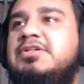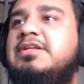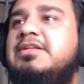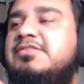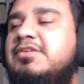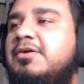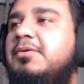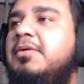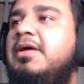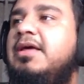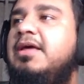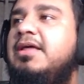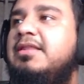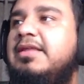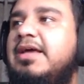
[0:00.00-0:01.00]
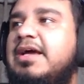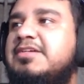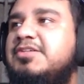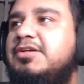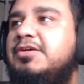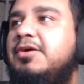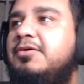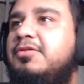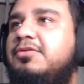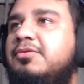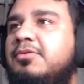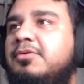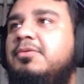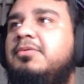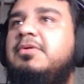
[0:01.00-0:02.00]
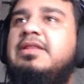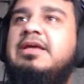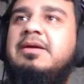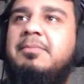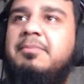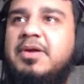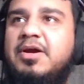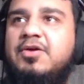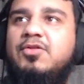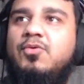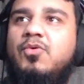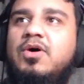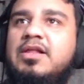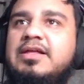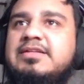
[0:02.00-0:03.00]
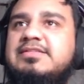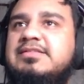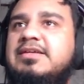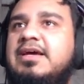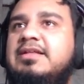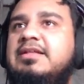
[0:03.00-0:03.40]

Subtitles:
And so they actually go through, they compare the wallets, and then